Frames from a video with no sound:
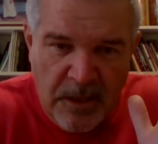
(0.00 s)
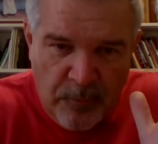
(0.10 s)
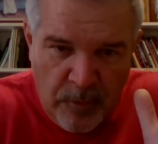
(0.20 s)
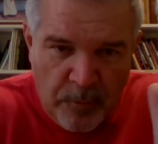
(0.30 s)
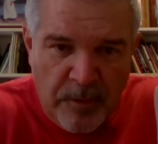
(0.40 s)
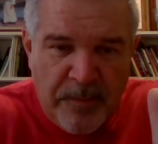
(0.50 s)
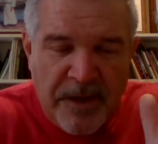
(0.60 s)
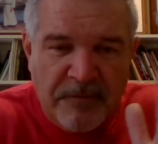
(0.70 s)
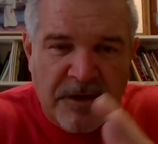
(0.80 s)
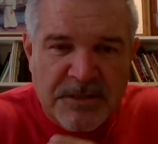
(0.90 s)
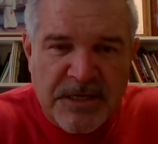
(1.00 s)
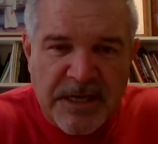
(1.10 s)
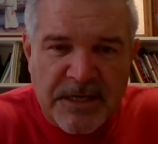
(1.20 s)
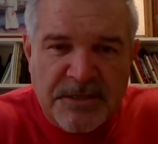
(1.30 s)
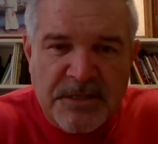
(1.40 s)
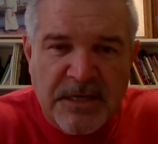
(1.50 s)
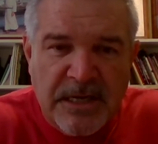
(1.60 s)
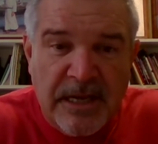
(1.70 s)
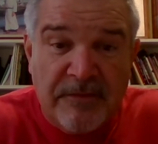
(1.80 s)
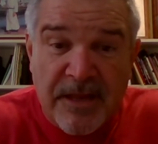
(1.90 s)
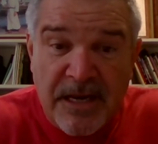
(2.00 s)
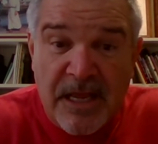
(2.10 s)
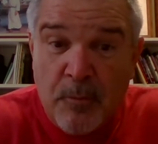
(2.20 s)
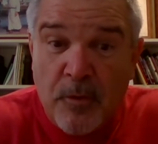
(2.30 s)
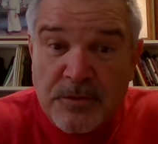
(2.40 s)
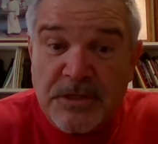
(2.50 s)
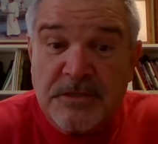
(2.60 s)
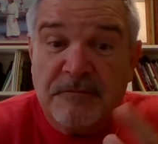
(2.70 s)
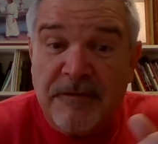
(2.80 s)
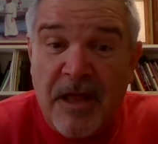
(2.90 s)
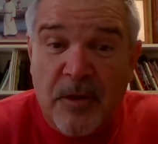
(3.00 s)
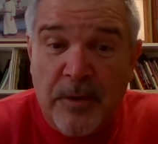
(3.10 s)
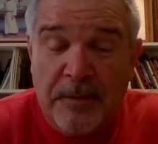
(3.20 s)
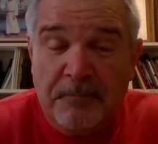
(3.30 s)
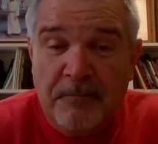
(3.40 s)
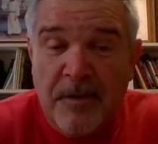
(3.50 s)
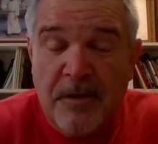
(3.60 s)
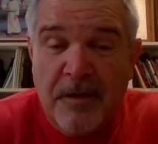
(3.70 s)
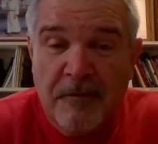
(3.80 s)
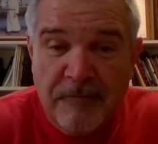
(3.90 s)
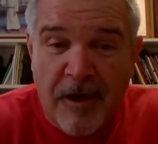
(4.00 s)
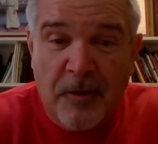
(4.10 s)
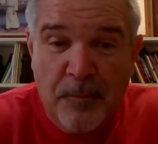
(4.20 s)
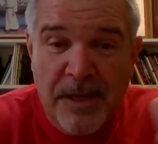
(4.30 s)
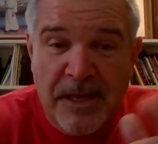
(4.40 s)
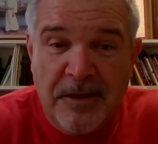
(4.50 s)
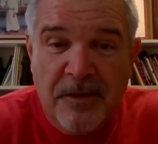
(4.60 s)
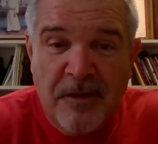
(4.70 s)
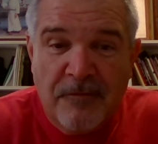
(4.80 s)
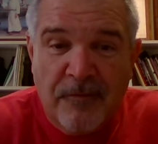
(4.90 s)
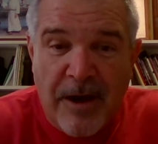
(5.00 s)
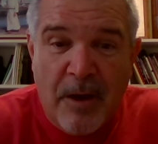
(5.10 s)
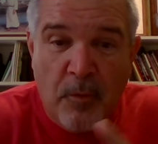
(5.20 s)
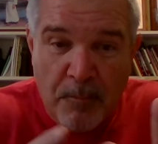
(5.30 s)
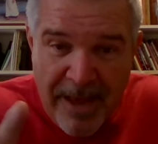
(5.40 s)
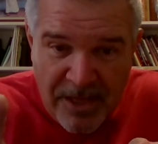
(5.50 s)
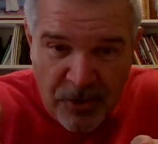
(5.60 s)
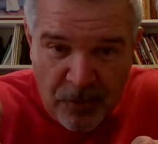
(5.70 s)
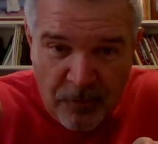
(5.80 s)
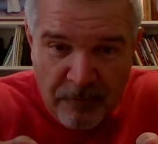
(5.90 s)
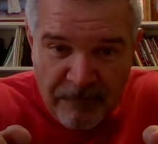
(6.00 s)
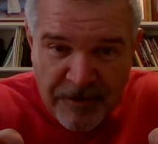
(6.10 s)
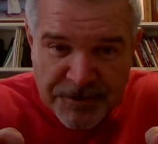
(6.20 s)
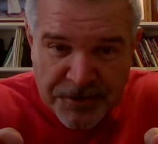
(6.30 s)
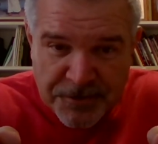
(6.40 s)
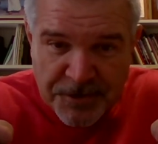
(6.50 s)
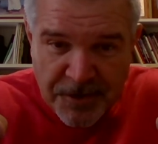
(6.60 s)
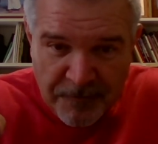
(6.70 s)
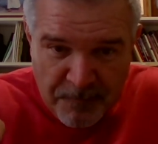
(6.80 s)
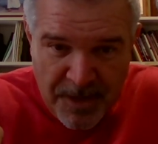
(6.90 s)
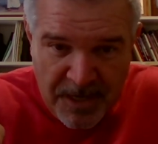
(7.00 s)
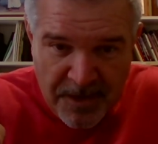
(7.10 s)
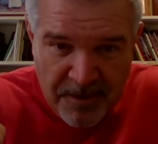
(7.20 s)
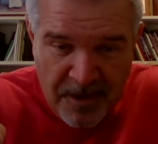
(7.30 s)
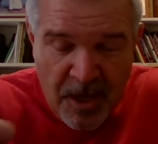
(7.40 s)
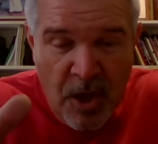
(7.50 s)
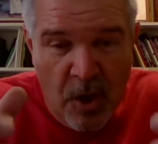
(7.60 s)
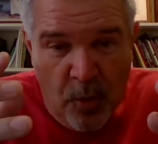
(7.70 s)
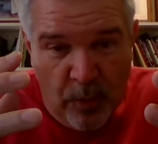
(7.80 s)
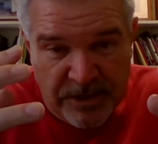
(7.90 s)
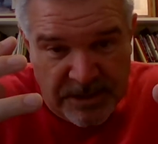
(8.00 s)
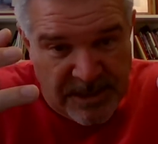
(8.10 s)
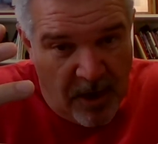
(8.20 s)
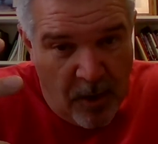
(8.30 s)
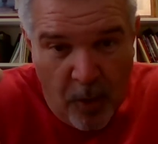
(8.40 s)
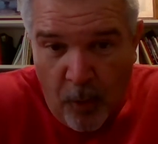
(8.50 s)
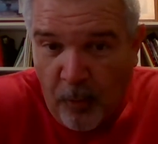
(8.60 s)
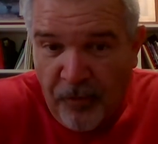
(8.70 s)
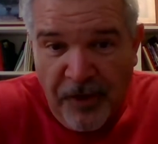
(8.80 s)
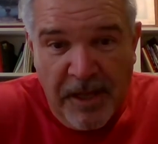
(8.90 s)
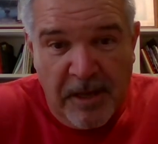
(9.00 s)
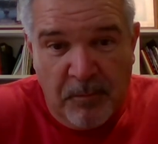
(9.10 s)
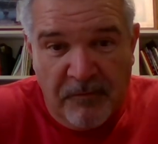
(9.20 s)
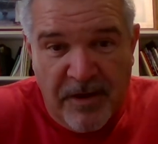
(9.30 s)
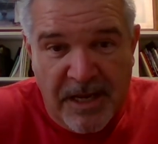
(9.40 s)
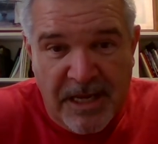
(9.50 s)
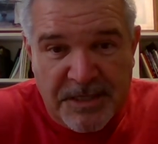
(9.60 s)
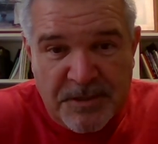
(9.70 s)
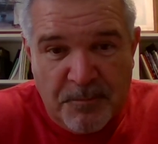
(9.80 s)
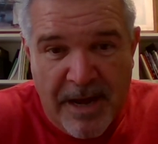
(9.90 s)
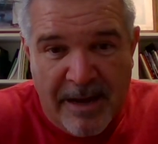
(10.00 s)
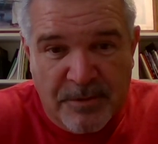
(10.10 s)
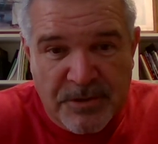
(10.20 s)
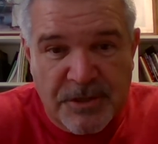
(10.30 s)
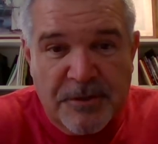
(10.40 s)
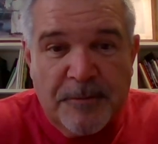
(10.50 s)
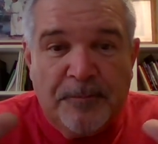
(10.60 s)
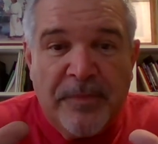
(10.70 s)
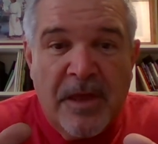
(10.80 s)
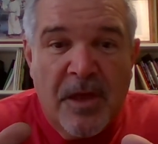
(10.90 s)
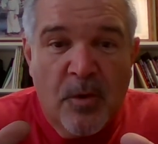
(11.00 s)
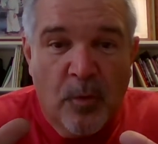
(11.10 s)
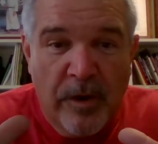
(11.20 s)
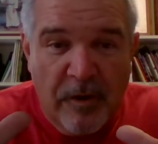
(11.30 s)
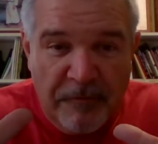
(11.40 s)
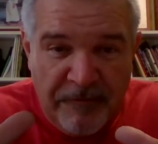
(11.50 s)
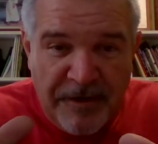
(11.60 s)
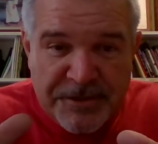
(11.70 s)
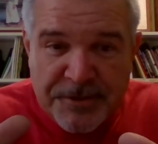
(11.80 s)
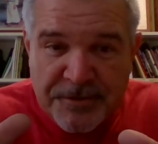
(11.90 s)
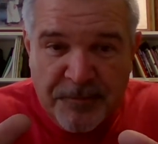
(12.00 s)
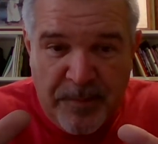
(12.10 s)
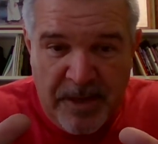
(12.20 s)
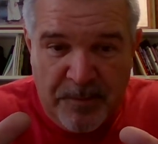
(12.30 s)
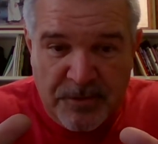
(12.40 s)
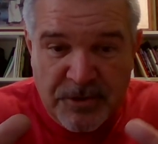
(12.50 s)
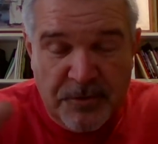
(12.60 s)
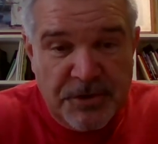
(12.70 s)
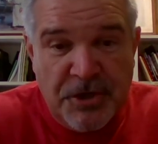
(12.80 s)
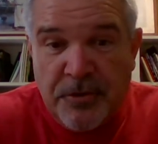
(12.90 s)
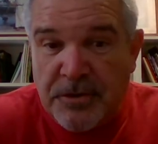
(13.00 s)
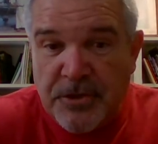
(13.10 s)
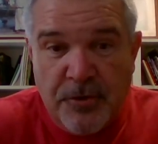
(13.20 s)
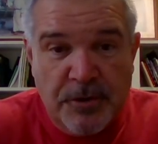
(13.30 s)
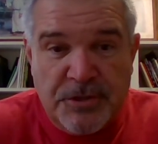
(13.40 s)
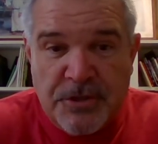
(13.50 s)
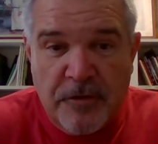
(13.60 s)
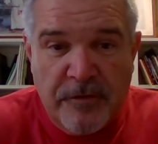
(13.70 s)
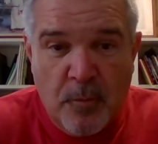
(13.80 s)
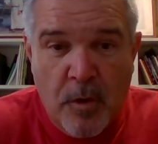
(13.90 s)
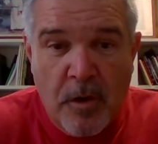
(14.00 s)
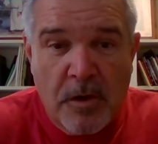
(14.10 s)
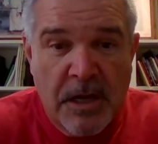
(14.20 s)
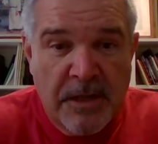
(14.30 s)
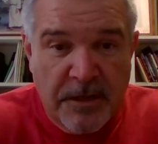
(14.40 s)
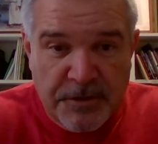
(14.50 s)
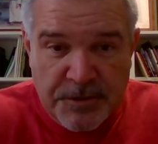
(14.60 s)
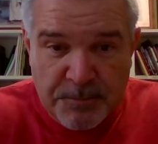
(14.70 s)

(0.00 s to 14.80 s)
if we'll repent of our sins, and then he wants us to follow him. "Follow me, for I will make you fishers of men," which is our whole theme in Vacation Bible School. We are fishers of people. So the students are doing servant work. They're